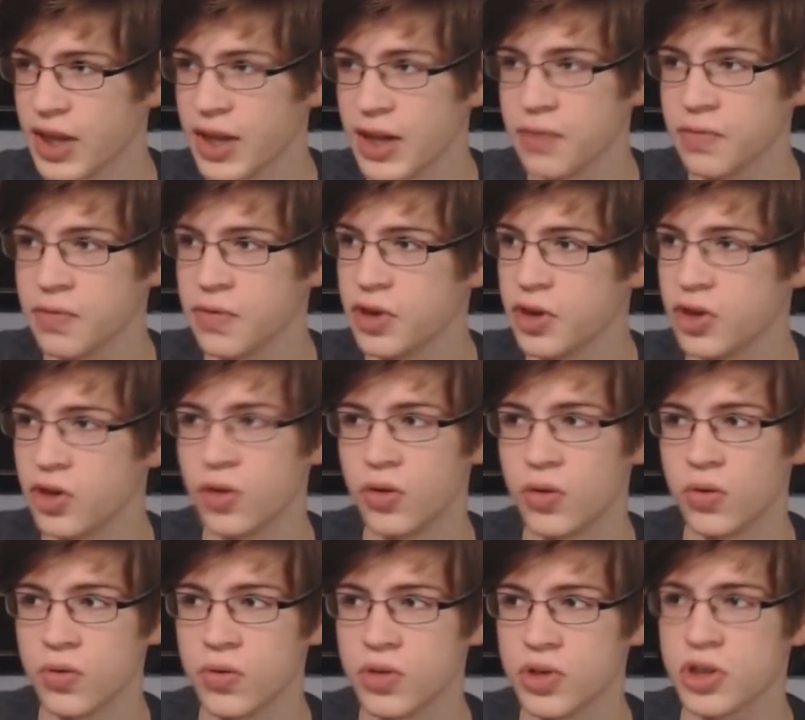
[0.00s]
That
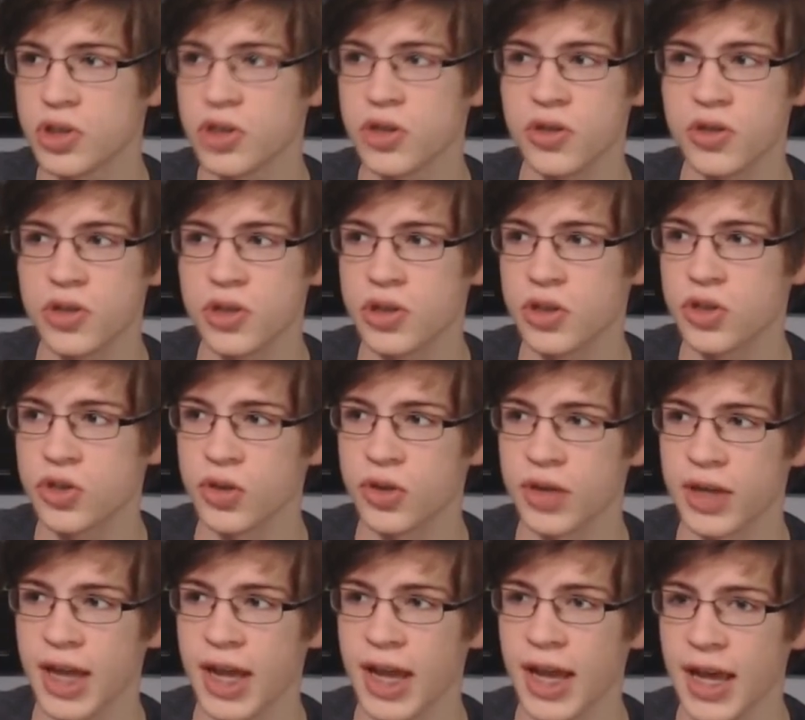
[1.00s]
video seriously
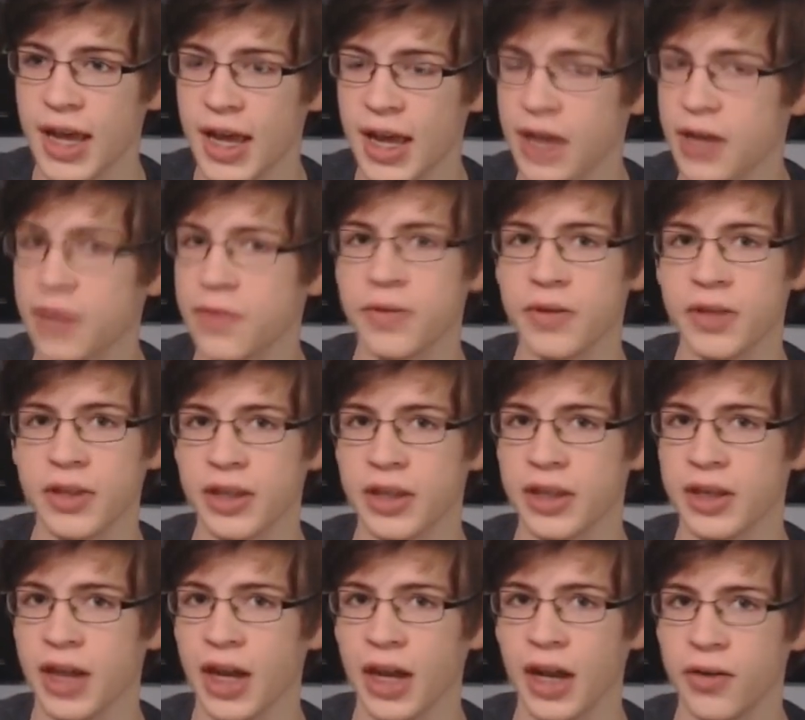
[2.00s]
took
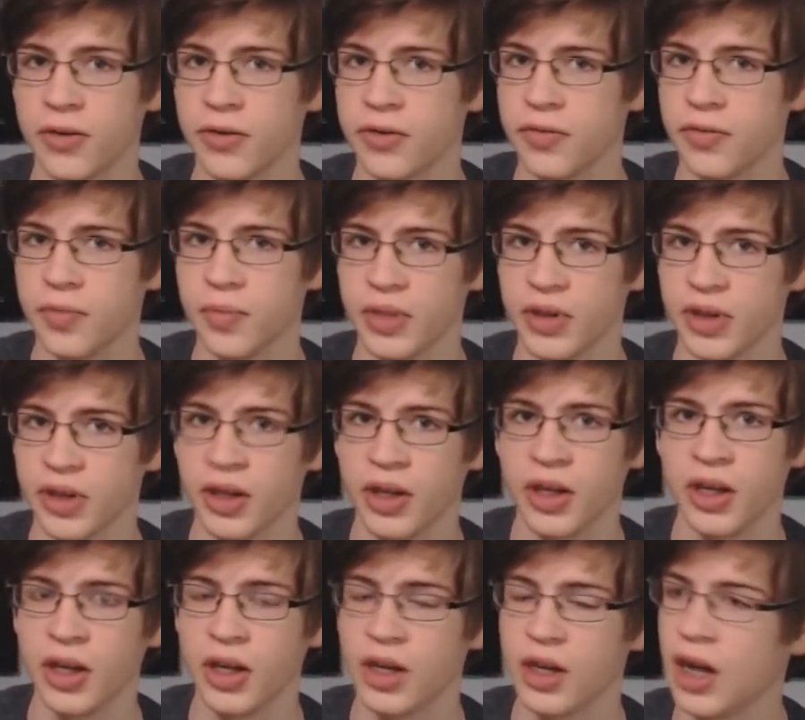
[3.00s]
everything out of me.
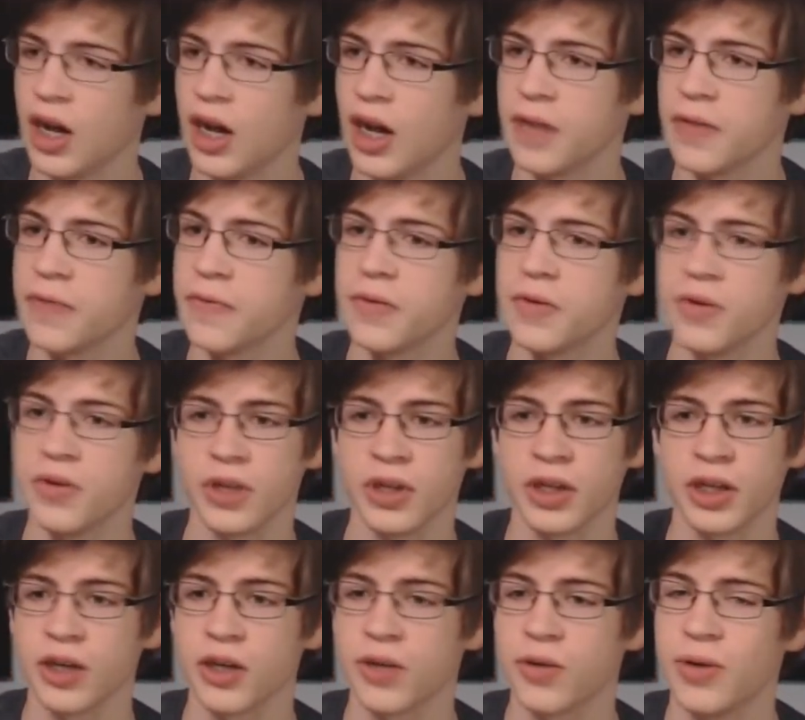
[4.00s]
I felt
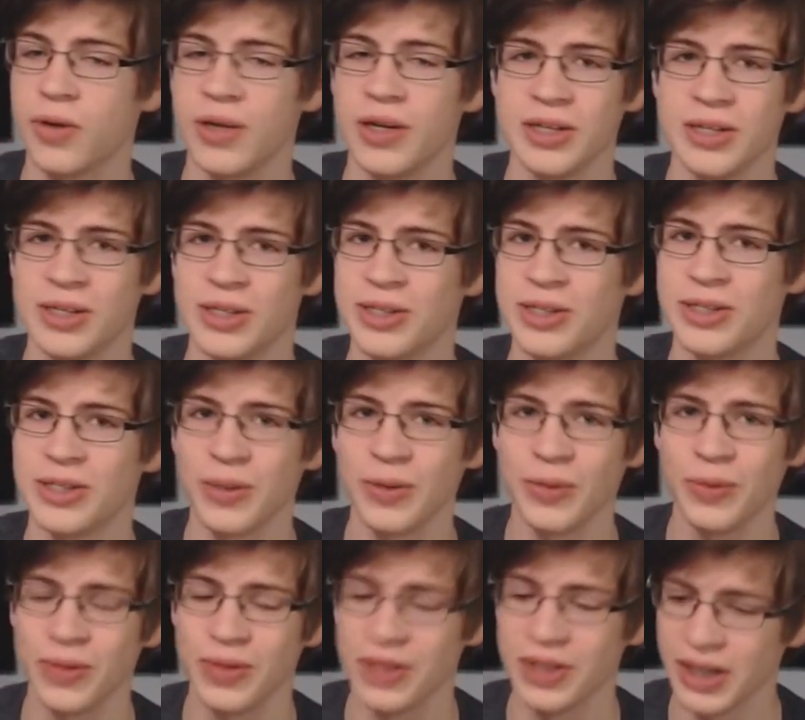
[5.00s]
like I was
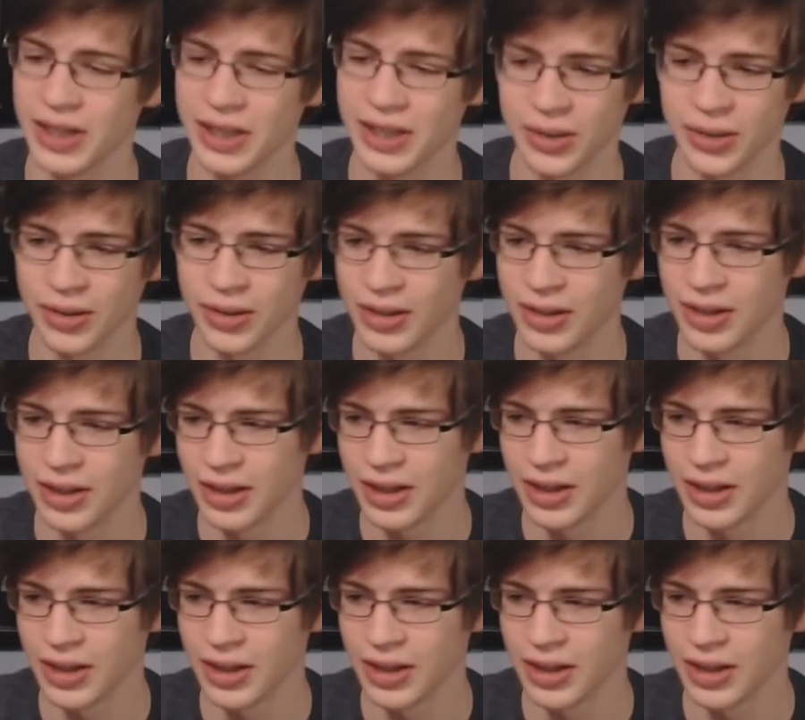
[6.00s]
so done